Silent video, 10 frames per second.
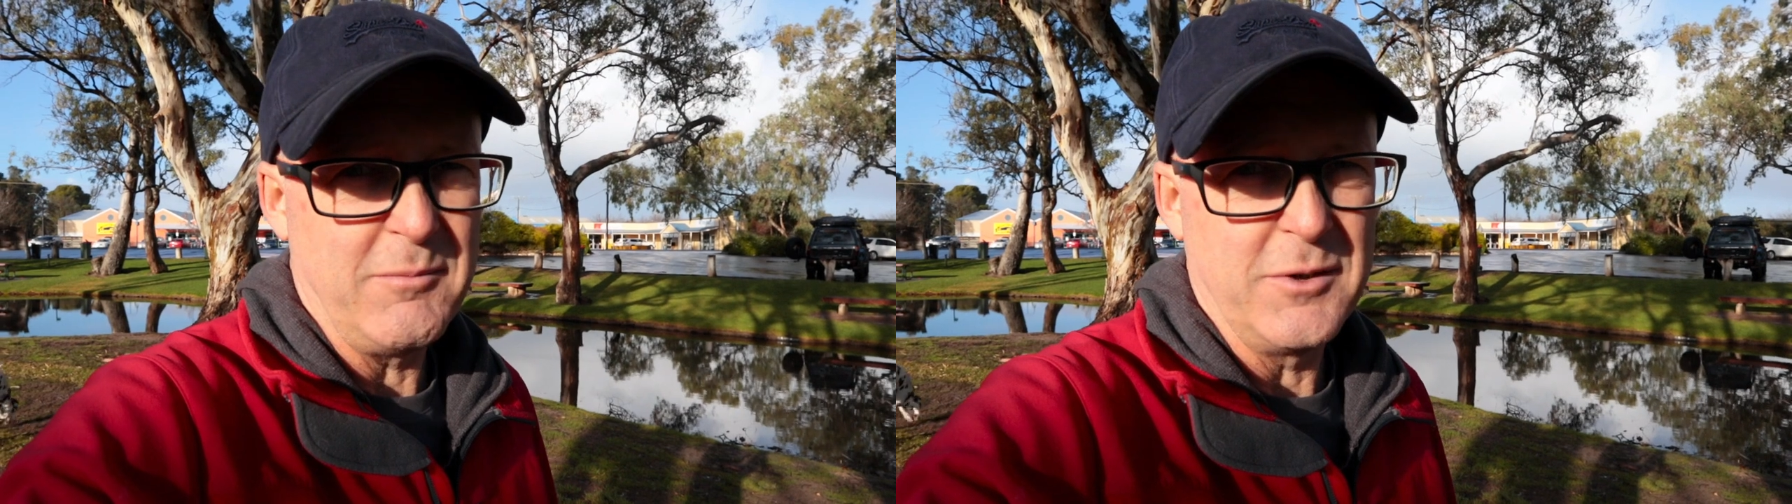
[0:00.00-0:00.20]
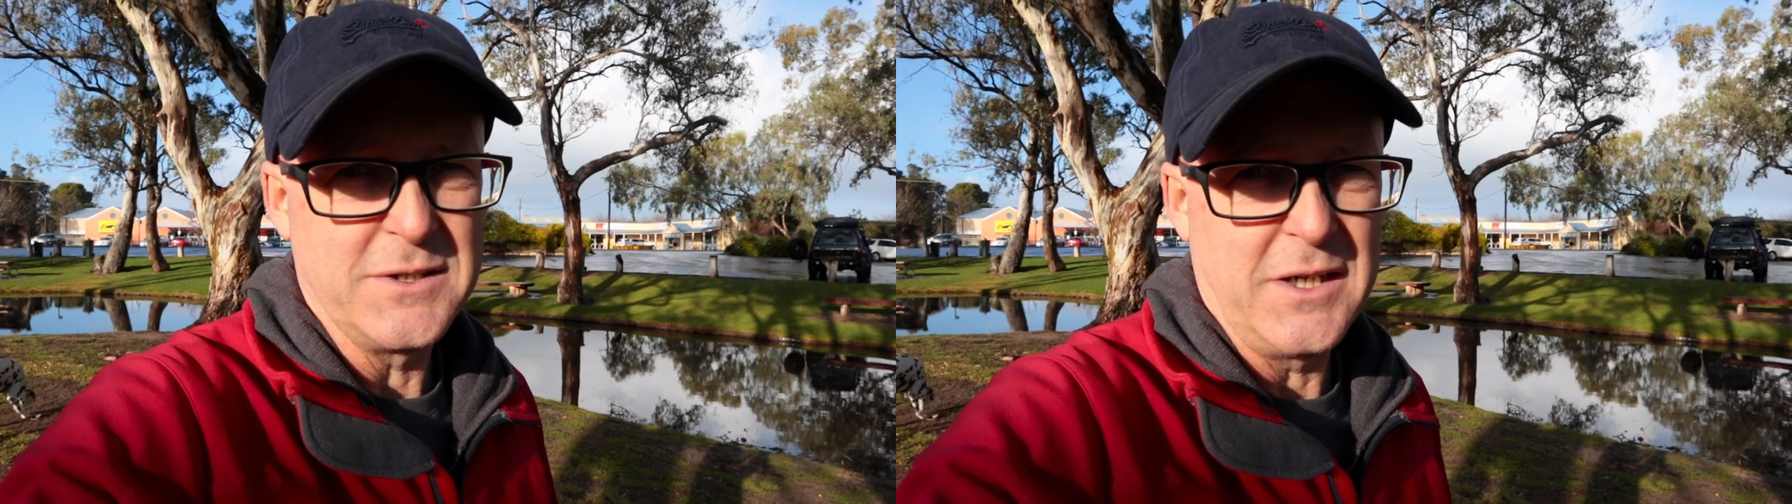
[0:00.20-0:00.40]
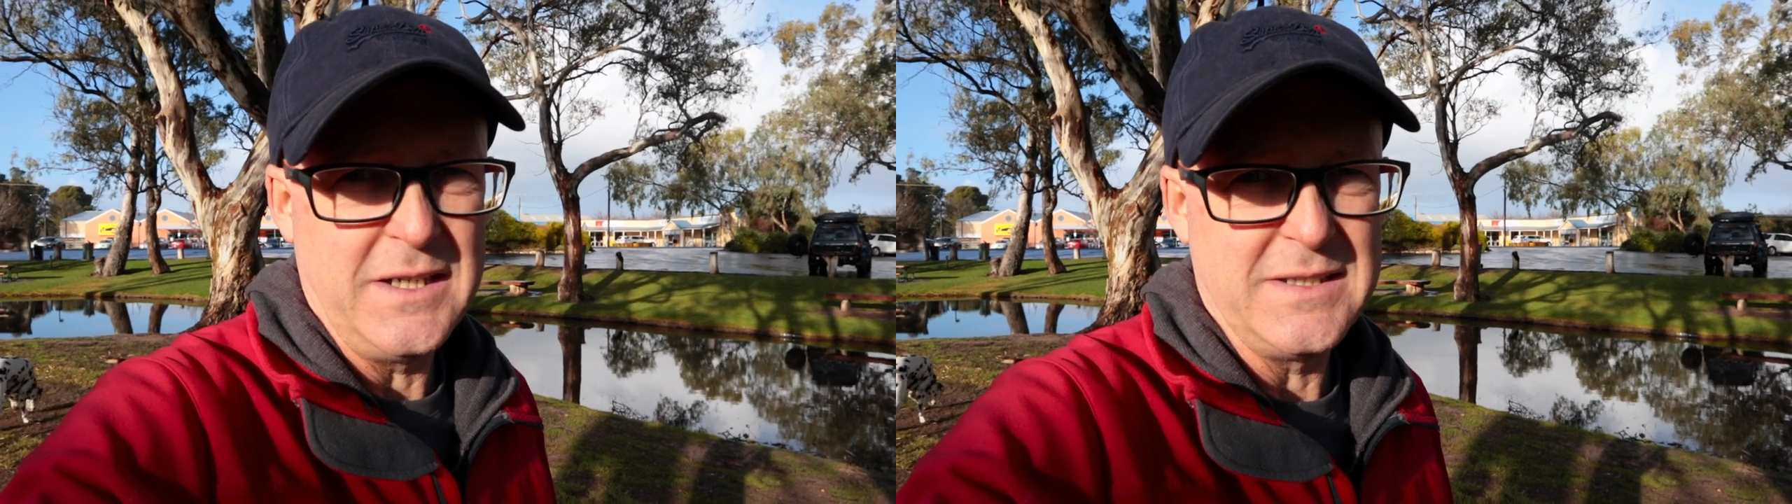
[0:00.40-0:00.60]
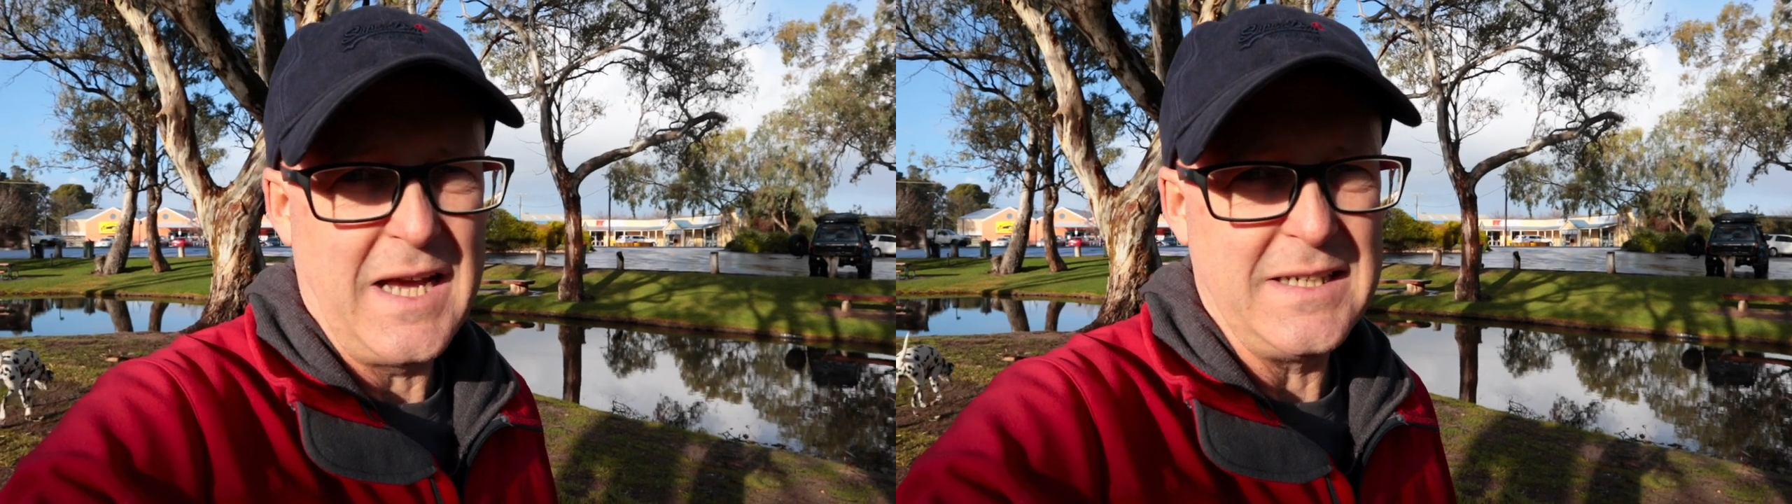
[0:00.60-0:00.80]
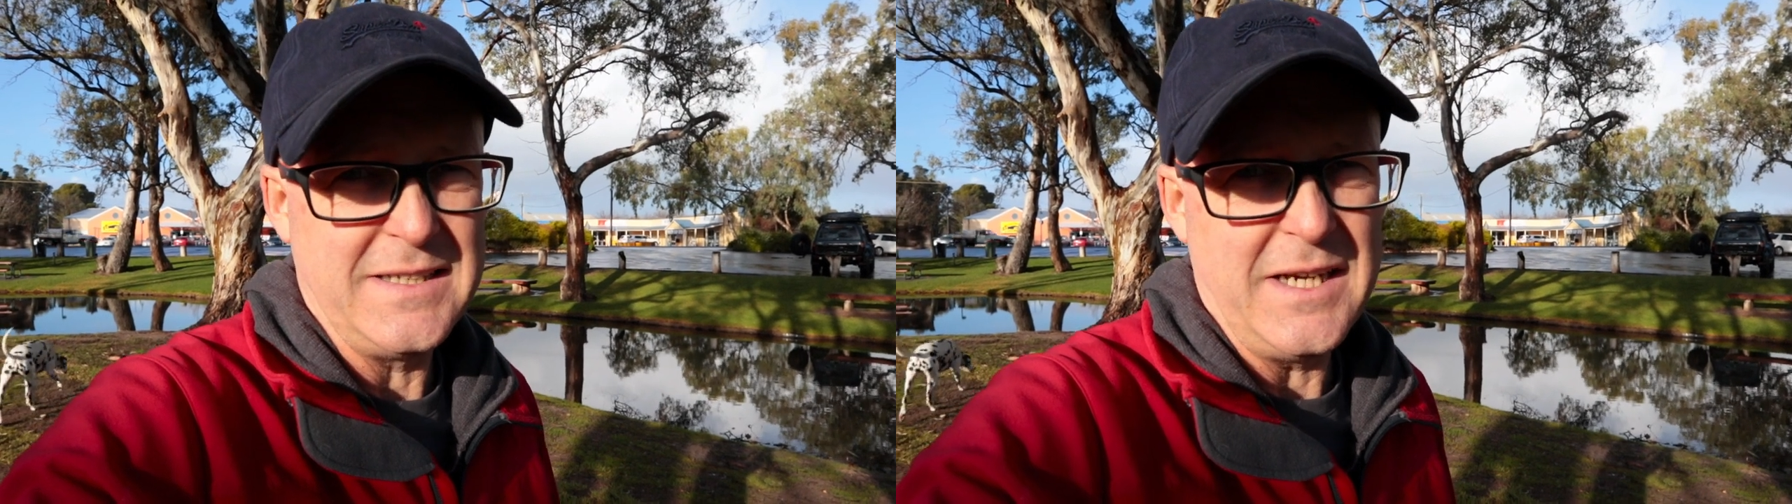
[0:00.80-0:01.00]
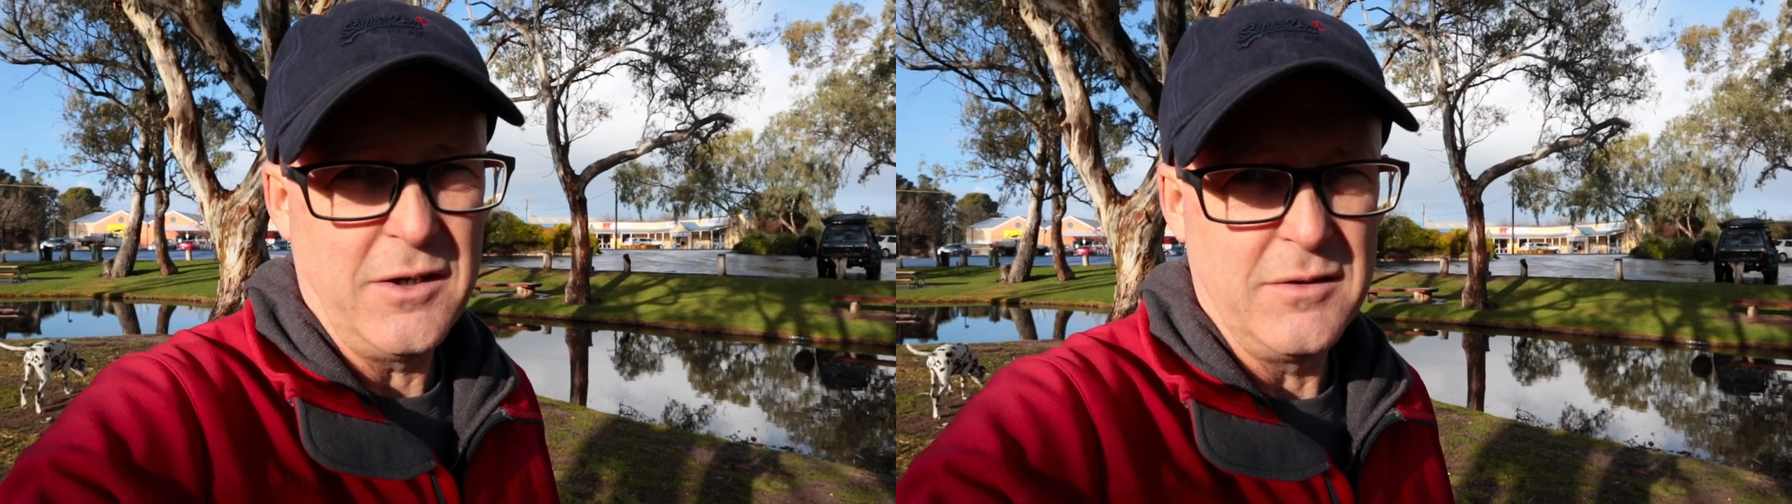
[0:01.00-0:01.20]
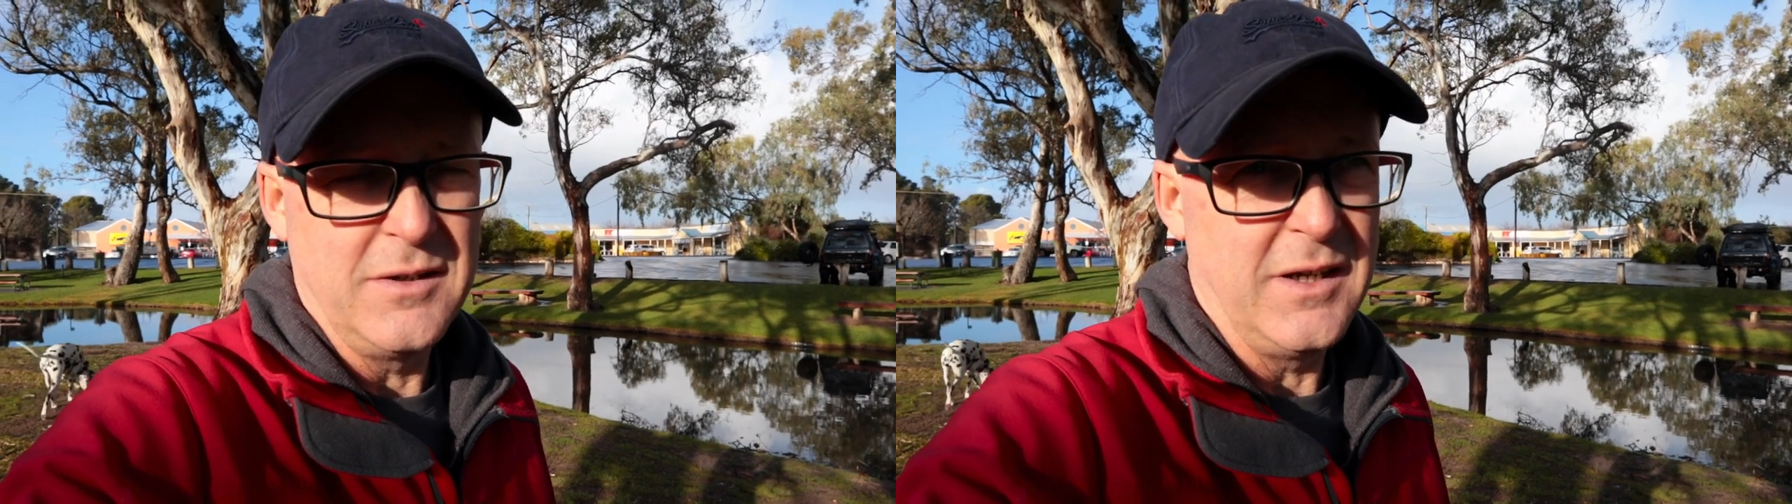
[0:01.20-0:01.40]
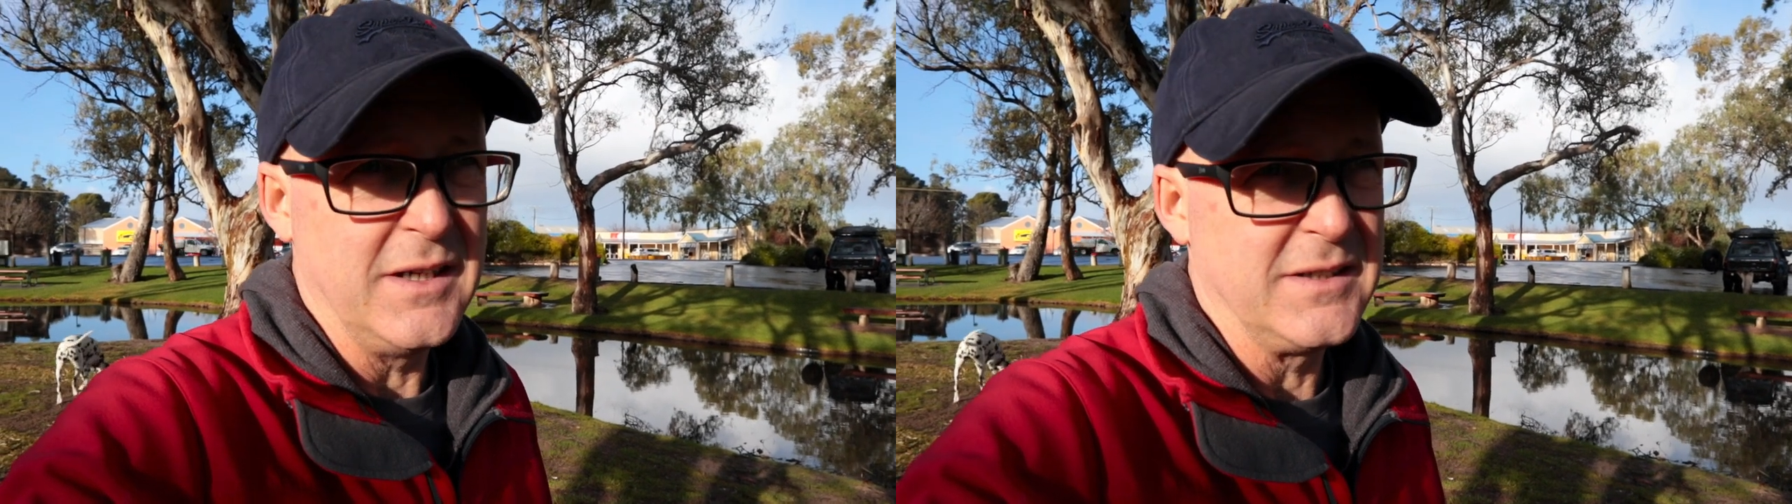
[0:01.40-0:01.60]
it looks like his ACL
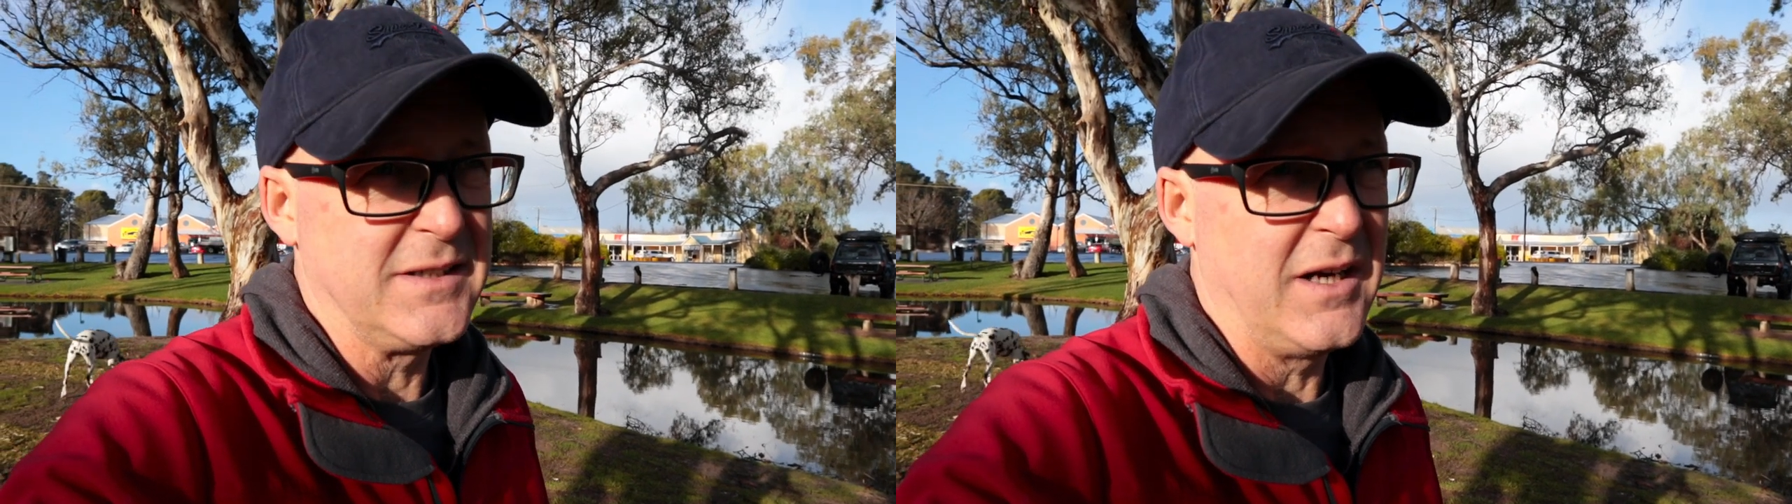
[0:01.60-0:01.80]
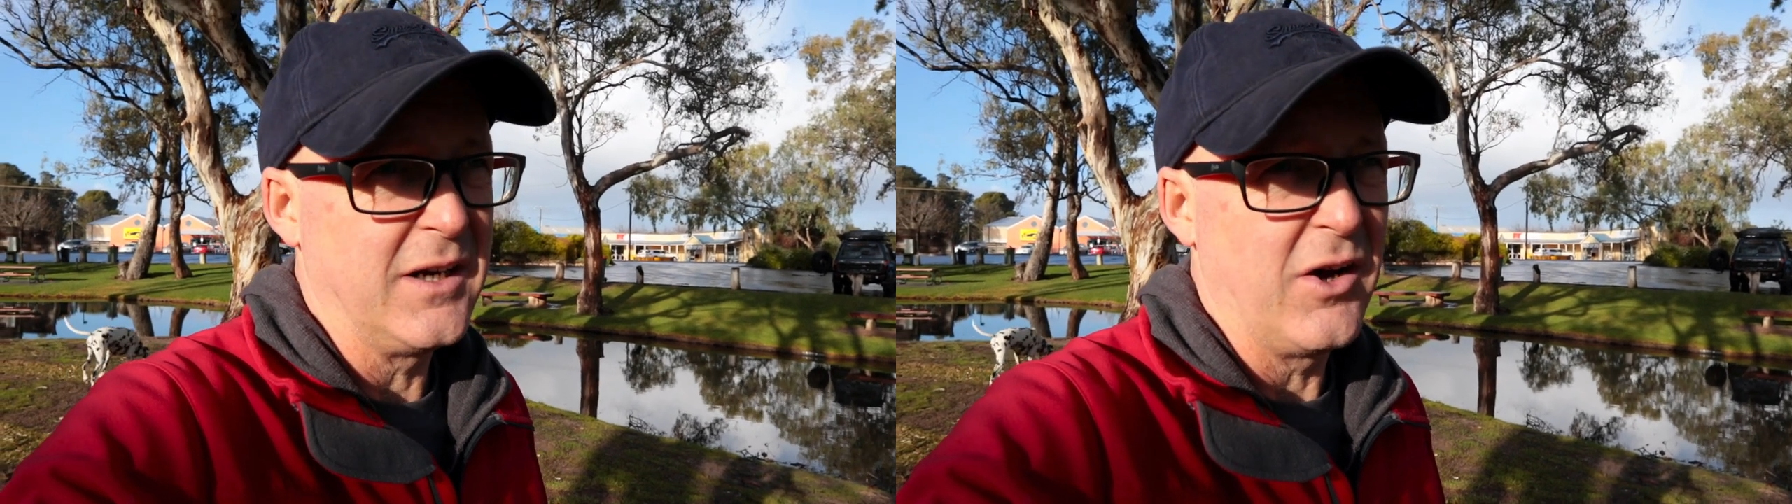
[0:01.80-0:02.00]
has uh,